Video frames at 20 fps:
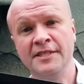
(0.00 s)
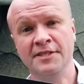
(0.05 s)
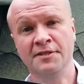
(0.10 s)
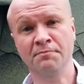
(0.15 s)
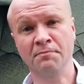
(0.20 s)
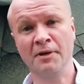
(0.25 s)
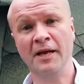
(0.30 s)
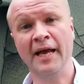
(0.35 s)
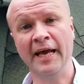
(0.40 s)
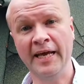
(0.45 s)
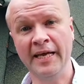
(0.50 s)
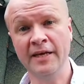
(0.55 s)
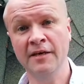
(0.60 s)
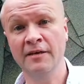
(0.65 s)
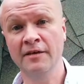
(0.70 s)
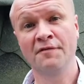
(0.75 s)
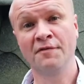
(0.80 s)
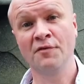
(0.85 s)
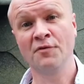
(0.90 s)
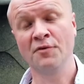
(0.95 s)
display
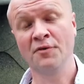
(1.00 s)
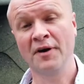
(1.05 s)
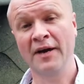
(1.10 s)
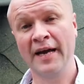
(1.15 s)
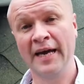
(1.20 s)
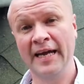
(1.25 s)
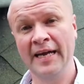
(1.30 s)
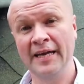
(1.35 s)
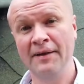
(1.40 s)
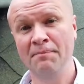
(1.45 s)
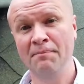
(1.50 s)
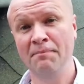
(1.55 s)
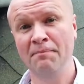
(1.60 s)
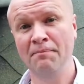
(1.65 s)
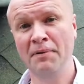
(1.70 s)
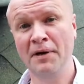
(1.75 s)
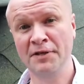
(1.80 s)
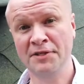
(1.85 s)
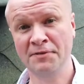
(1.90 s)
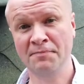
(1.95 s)
for a
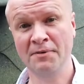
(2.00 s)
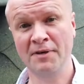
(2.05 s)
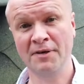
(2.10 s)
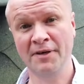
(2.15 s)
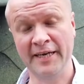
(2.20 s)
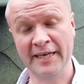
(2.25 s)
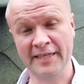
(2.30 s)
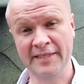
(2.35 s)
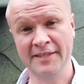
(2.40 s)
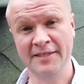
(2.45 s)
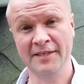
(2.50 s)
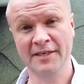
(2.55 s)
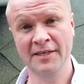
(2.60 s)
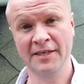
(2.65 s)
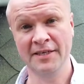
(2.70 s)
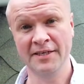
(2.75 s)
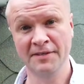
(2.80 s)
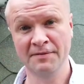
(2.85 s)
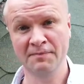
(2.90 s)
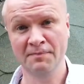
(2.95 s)
bus blind,
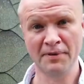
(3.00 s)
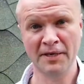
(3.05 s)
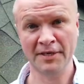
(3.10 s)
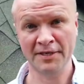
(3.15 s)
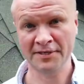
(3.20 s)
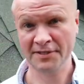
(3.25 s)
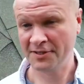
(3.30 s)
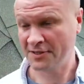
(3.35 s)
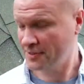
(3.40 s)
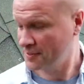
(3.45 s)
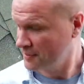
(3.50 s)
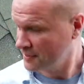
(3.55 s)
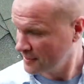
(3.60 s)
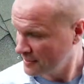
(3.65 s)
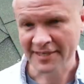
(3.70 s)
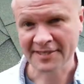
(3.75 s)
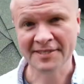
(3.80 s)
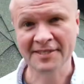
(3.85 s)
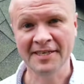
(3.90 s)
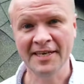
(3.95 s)
a bus
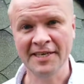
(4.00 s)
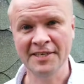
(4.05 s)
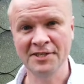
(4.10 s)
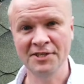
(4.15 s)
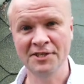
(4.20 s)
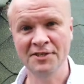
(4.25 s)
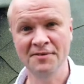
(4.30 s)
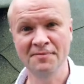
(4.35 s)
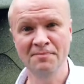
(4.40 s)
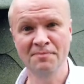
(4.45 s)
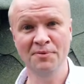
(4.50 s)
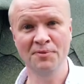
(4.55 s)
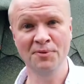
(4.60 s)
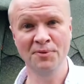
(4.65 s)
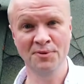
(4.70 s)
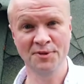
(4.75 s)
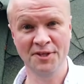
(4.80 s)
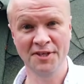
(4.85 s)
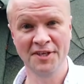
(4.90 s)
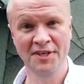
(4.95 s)
destination
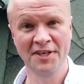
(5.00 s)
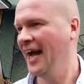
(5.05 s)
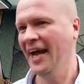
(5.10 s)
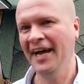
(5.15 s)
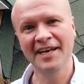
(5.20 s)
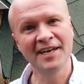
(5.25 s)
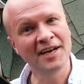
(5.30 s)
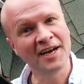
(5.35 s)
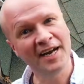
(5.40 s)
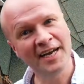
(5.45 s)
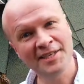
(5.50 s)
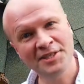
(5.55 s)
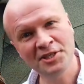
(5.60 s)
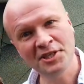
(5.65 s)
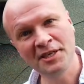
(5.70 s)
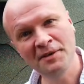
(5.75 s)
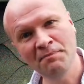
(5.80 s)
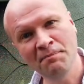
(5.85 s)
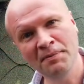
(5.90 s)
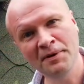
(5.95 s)
board. And I
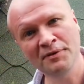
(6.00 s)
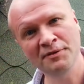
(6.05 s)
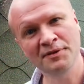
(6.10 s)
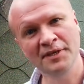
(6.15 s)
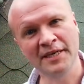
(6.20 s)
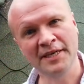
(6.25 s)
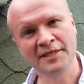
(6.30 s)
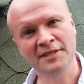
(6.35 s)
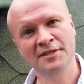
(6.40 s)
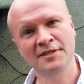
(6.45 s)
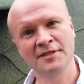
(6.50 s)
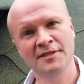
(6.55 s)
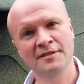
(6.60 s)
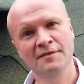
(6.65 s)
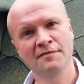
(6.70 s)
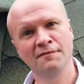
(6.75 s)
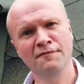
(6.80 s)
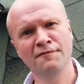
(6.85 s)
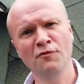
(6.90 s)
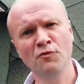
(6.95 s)
actually built this
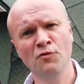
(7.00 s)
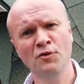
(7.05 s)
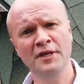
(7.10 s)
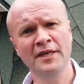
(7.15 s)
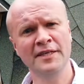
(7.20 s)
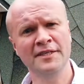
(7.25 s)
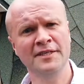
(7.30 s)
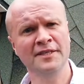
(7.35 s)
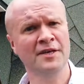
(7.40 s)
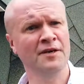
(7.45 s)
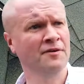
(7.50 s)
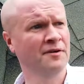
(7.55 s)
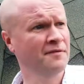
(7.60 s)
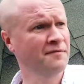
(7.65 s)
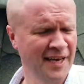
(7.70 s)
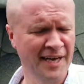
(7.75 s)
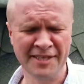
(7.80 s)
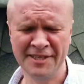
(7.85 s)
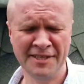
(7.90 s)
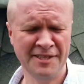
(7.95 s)
four years ago.
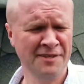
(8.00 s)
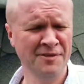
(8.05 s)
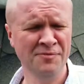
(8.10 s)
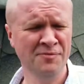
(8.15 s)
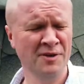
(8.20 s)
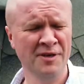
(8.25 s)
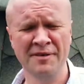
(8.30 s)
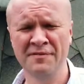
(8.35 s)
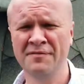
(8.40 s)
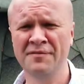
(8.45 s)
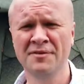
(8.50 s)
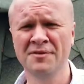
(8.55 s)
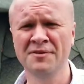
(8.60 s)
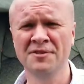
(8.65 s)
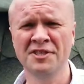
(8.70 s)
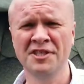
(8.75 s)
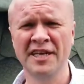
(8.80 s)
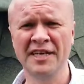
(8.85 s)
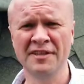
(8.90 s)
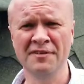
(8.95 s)
I don't know why I've not
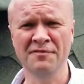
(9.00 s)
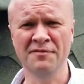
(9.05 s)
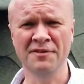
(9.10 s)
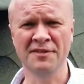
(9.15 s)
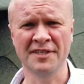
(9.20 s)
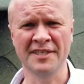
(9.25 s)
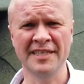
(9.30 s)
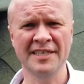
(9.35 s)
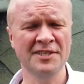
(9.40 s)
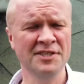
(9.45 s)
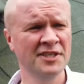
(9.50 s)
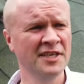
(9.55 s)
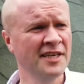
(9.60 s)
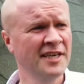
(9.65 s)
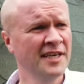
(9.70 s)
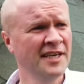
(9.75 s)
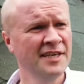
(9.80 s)
shared the footage.